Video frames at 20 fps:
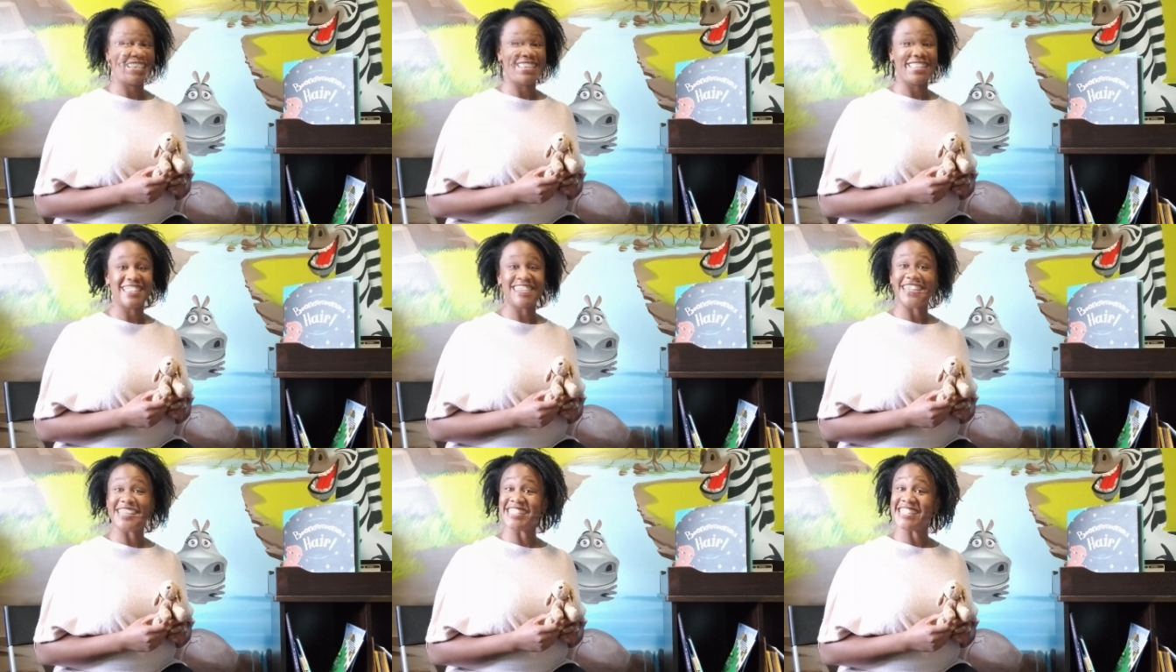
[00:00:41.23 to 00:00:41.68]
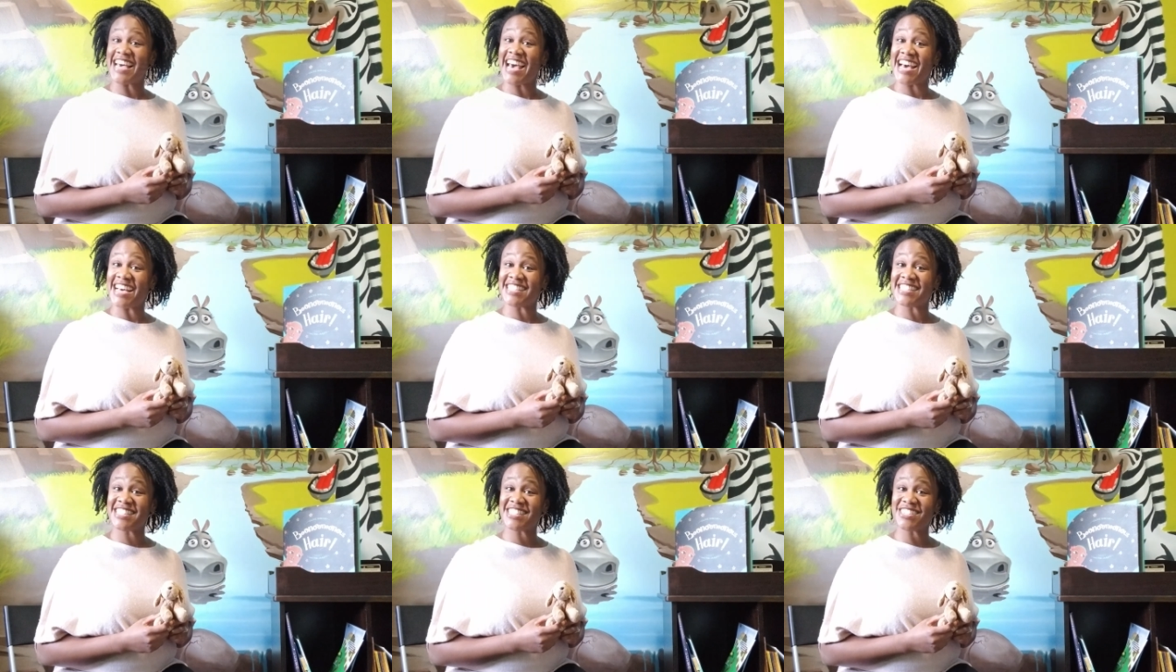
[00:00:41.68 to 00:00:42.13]
Let's
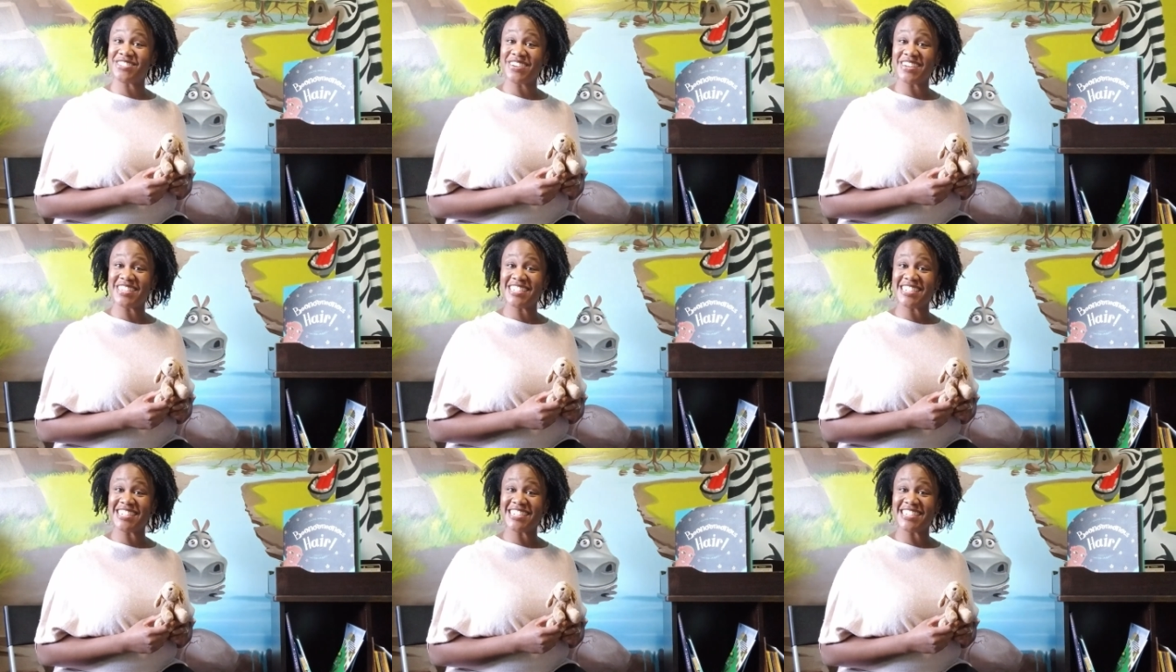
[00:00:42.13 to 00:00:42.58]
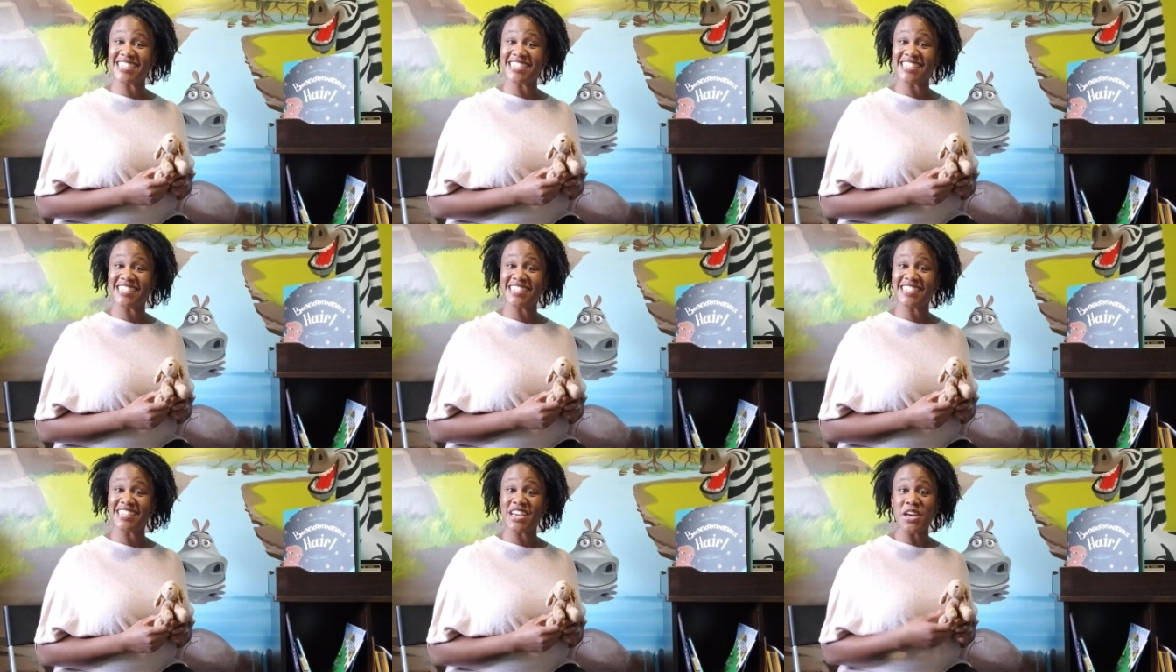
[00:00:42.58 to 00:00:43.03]
ask the
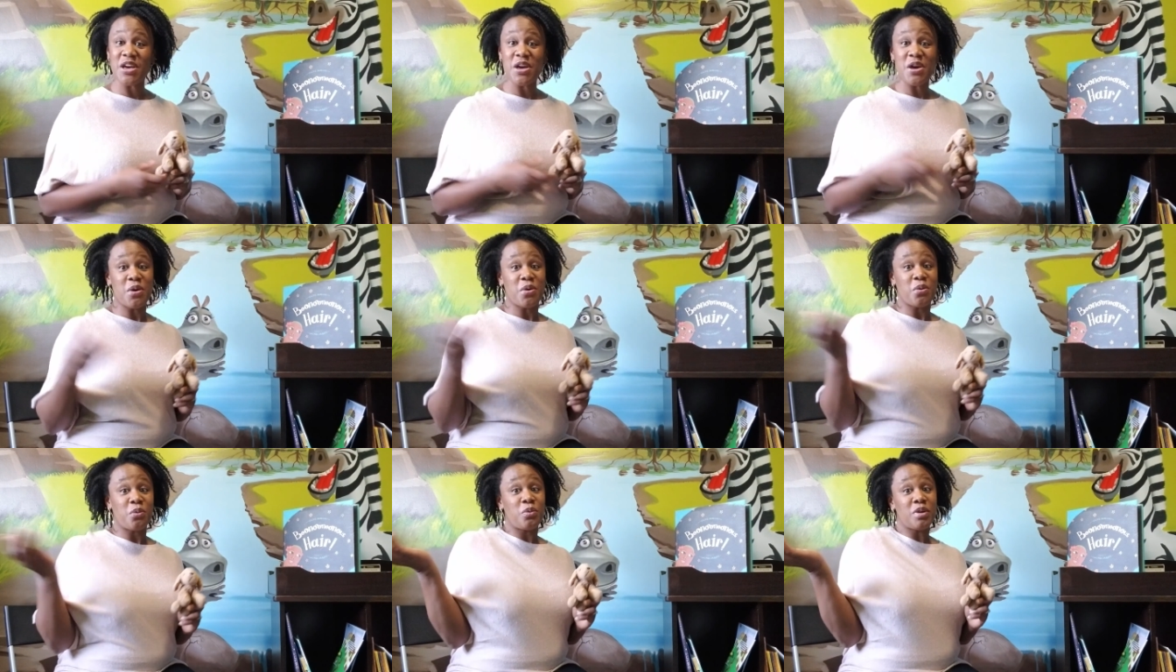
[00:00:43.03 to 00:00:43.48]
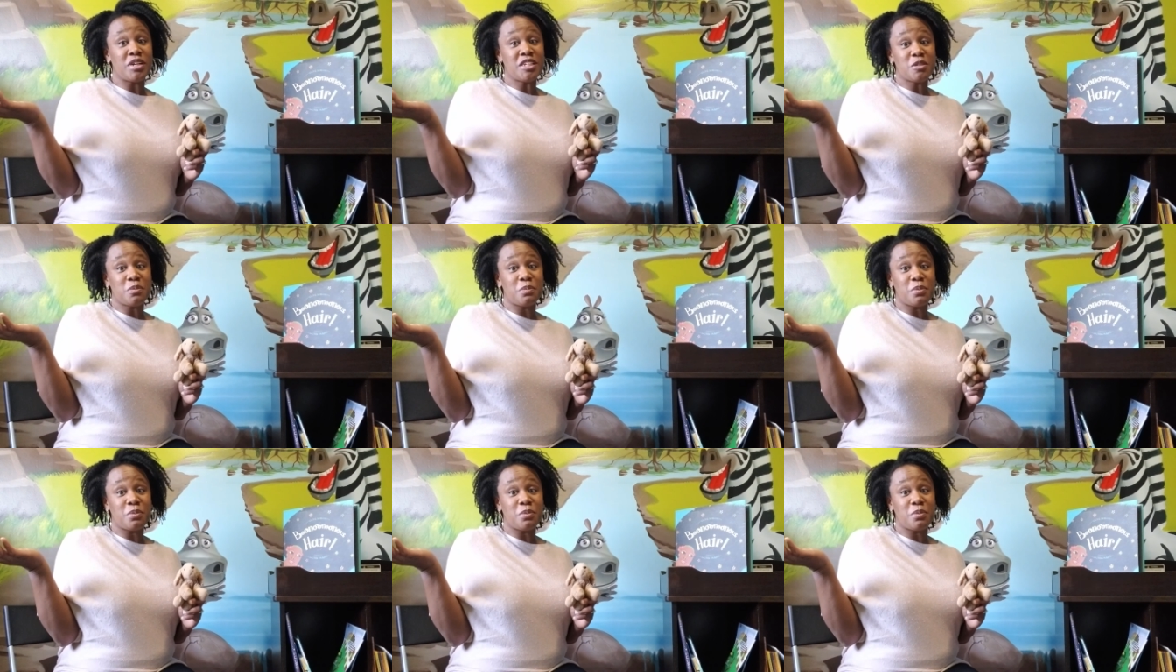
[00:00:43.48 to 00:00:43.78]
question, which